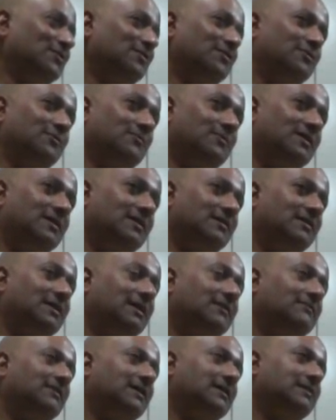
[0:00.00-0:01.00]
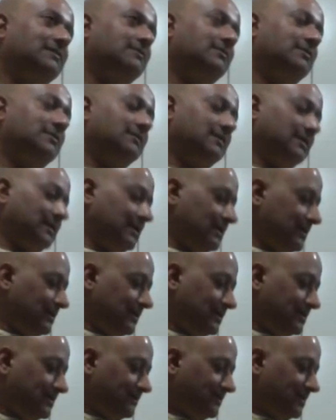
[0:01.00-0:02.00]
To be a deva is not regarded
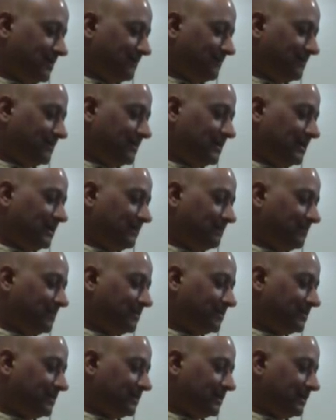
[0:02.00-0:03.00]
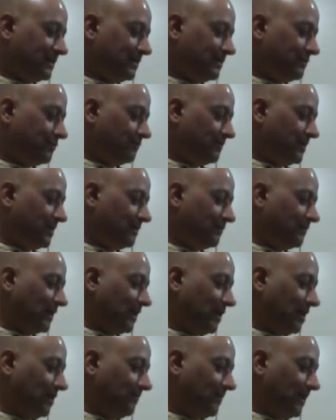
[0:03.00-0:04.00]
as a very worthy ambition. And to be a
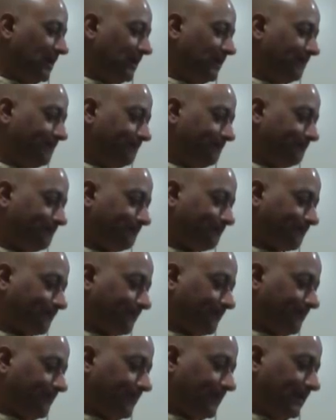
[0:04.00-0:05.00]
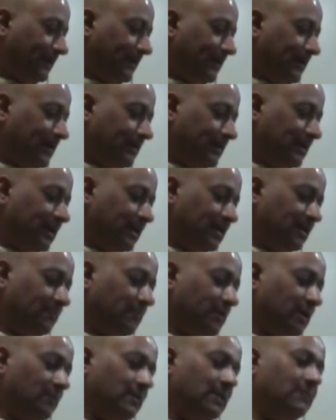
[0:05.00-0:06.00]
vital being, the other
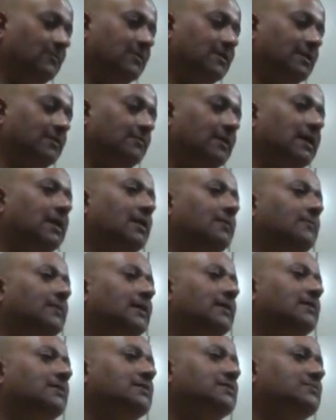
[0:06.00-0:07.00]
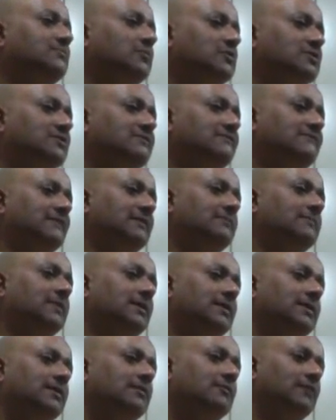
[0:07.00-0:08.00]
problem with the vital being is most of them
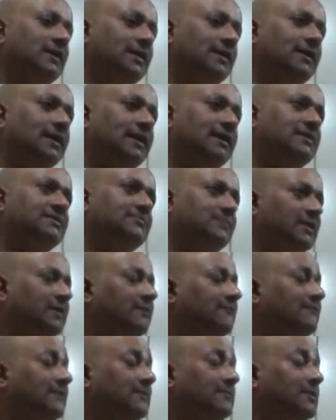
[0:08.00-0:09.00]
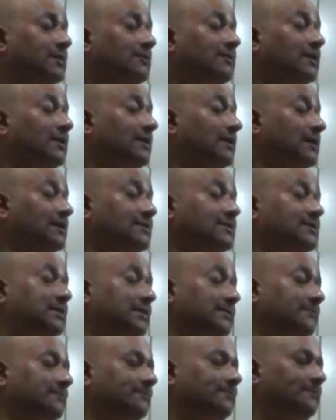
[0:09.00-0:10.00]
are quite nice, many of them are quite nasty.
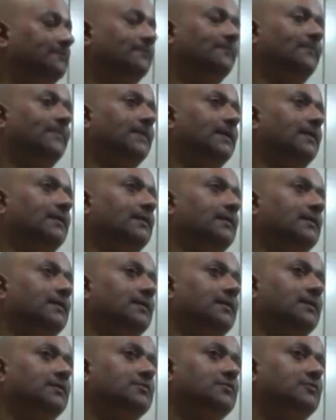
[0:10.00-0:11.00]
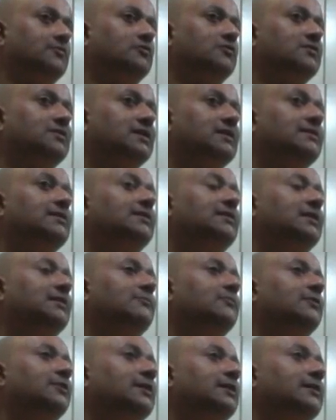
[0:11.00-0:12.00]
So those are the
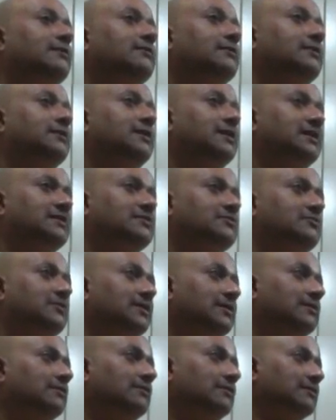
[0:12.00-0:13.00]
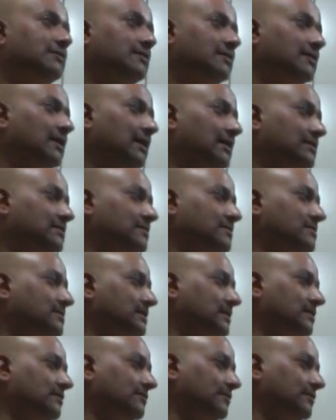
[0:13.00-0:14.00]
demonic or the asuric or the rakshasic